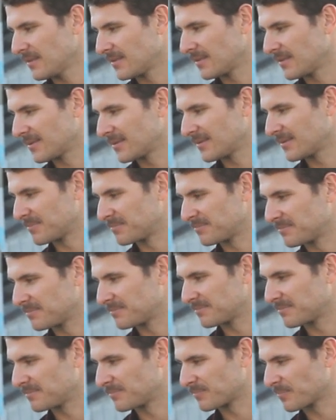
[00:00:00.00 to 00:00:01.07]
Yeah. Yeah.
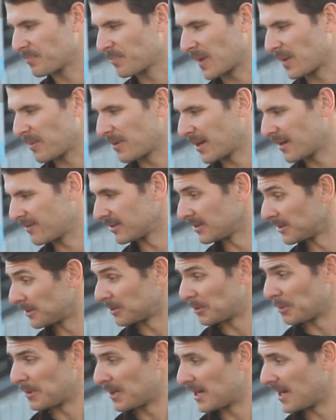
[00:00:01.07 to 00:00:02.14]
Sure. Maybe have a little
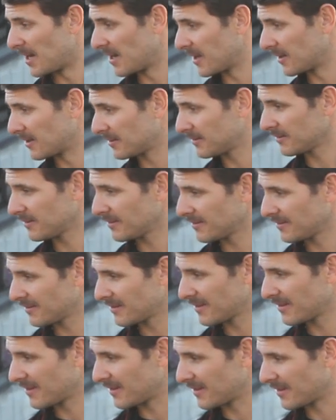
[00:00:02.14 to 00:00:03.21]
wine.
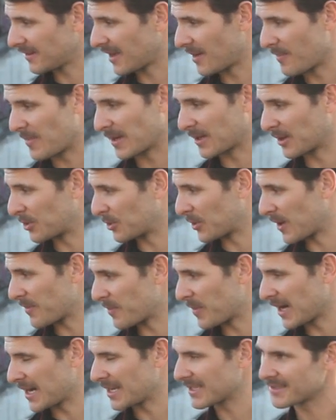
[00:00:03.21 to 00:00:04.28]
Oh. And make a great
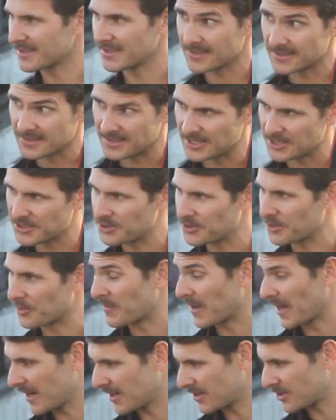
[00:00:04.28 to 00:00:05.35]
pasta. Ditch your
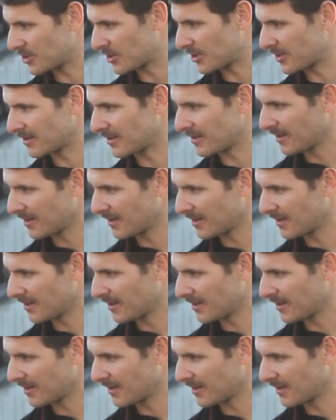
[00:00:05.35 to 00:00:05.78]
manager.